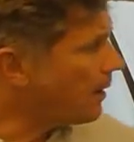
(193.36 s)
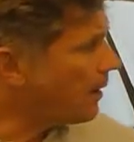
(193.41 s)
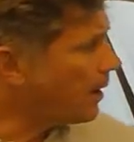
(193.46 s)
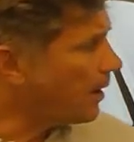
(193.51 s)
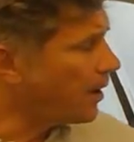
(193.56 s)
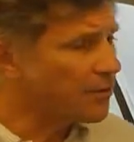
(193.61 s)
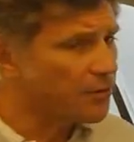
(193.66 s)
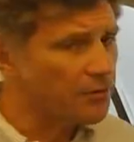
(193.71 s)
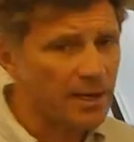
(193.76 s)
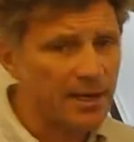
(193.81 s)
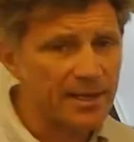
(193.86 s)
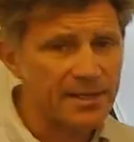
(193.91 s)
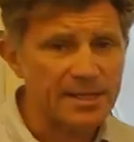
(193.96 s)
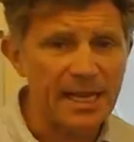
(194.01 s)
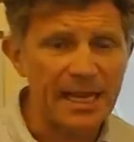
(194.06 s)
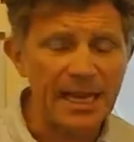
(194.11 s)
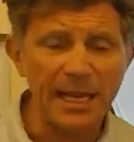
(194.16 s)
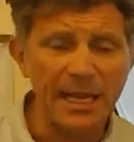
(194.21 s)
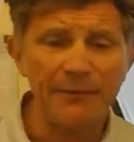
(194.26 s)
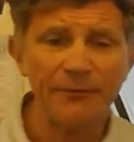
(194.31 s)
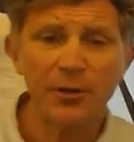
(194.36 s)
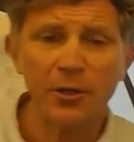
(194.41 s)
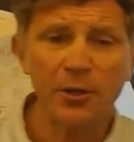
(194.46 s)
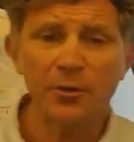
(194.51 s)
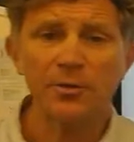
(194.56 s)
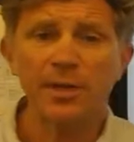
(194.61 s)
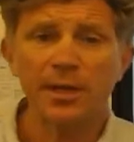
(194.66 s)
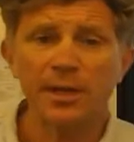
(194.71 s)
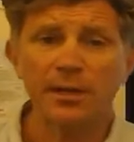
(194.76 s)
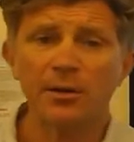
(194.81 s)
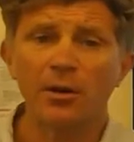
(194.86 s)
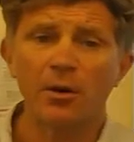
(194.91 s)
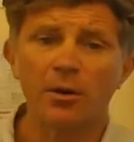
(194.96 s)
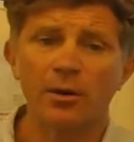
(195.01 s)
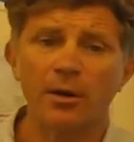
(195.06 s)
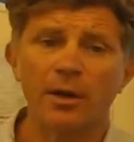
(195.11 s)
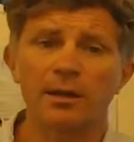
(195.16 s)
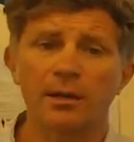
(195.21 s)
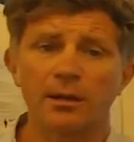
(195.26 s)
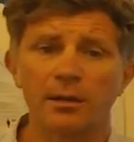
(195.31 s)
Other grades, if you did
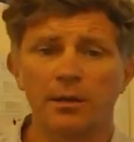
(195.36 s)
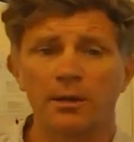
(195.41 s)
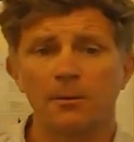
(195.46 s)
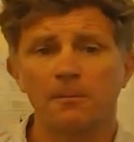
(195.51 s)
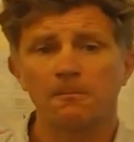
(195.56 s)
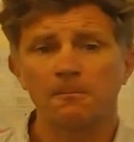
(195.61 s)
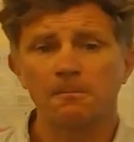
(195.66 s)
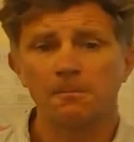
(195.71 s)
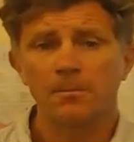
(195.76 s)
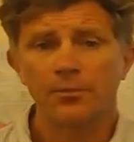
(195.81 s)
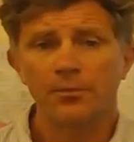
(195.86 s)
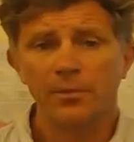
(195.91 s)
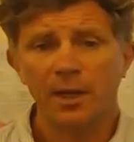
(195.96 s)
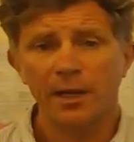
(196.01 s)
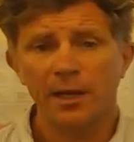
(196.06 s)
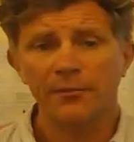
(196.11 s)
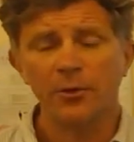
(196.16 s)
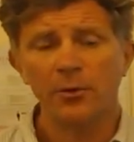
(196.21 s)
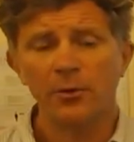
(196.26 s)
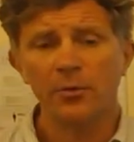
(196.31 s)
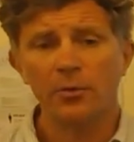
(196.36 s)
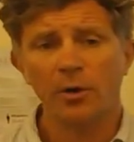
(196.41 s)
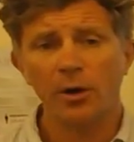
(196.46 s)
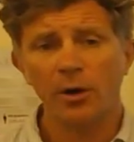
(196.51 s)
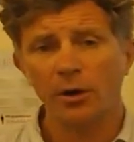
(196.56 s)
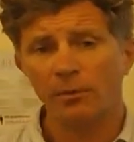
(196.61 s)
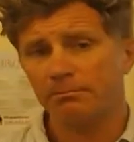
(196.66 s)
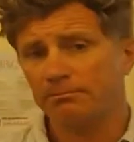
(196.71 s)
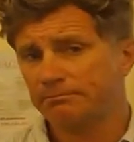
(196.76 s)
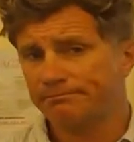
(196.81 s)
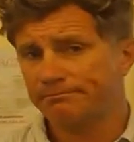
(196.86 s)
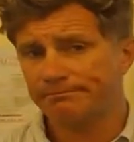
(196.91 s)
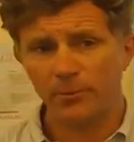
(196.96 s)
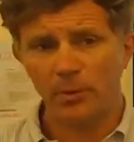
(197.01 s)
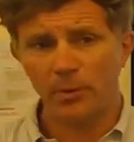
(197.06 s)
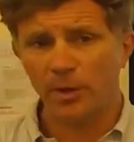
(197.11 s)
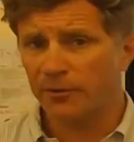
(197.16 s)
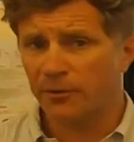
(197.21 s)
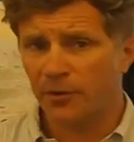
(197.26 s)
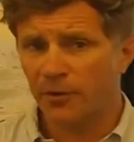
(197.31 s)
not get a U, if you got
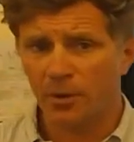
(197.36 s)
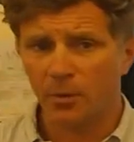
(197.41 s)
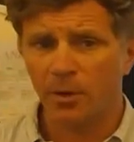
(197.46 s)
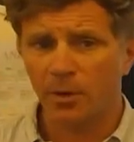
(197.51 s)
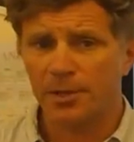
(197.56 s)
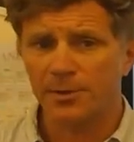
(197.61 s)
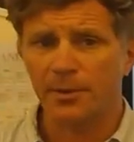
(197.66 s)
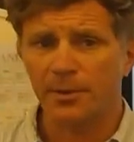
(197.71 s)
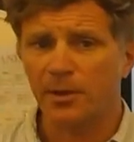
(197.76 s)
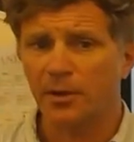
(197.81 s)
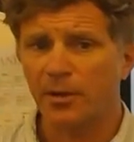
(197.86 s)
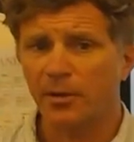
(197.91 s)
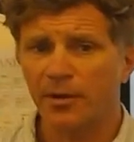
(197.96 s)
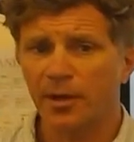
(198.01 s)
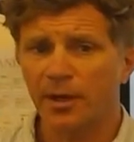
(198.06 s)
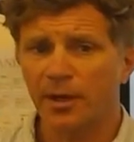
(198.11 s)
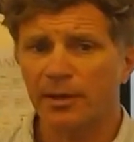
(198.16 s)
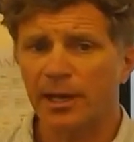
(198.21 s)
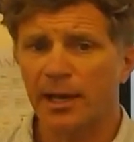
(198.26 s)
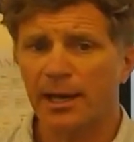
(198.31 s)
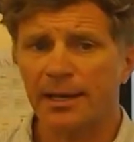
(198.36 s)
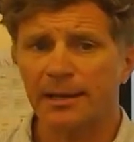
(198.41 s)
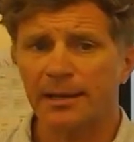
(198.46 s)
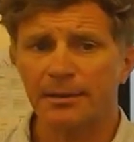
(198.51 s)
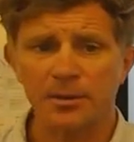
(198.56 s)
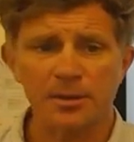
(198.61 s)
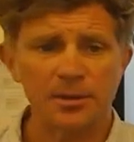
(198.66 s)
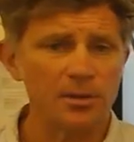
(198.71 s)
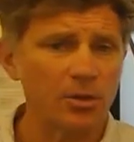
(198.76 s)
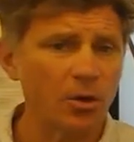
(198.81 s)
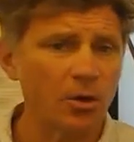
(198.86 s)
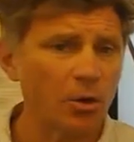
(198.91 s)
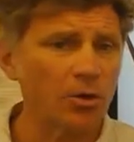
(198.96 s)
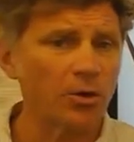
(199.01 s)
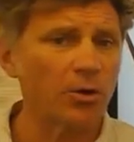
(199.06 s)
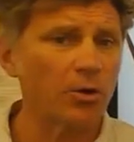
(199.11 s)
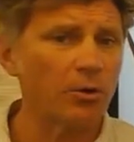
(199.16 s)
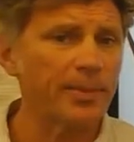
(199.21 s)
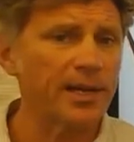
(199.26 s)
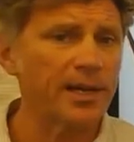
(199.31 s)
whatever it was, but you think that was not
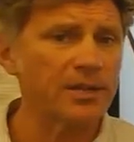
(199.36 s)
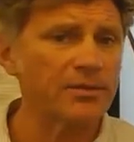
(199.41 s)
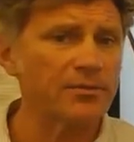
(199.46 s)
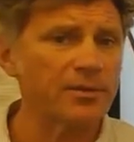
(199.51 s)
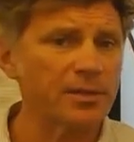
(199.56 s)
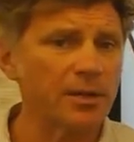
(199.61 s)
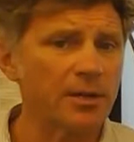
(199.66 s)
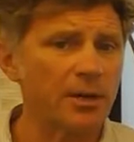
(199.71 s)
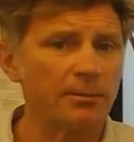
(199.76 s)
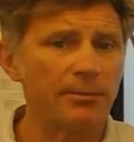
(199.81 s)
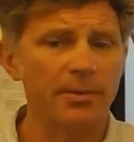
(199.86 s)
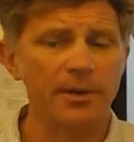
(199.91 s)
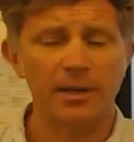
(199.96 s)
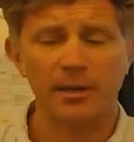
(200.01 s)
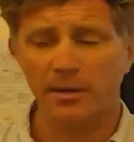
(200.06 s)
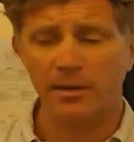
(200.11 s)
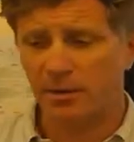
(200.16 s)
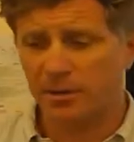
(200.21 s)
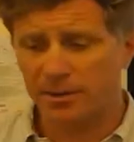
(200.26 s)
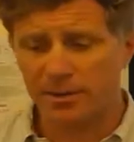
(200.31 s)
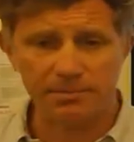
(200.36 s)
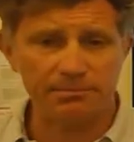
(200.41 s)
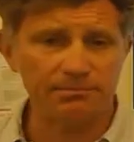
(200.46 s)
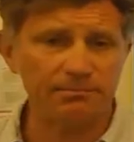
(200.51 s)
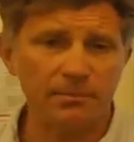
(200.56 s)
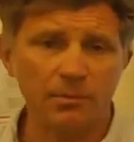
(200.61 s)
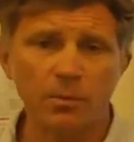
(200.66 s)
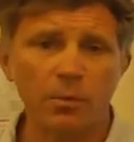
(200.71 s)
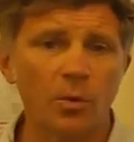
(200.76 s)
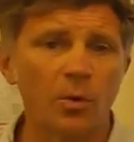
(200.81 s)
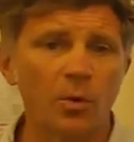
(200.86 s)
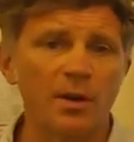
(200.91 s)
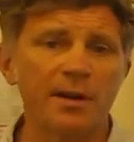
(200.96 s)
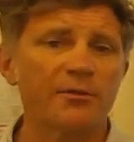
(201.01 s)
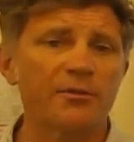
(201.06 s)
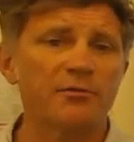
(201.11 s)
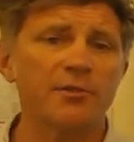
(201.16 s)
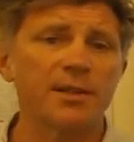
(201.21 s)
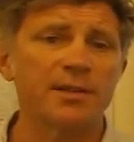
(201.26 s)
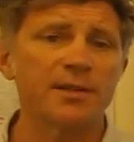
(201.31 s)
your best result because
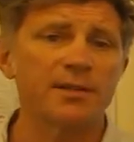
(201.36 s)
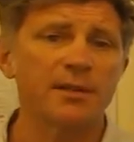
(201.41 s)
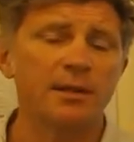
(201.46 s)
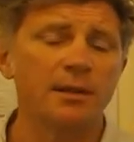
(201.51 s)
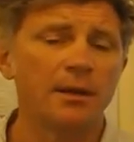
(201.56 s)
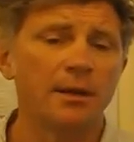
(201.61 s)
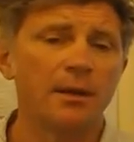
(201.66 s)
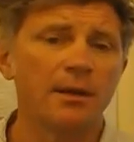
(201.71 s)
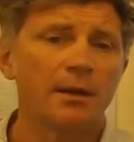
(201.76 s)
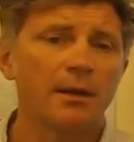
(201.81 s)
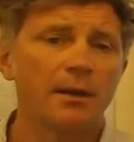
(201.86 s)
whatever reason,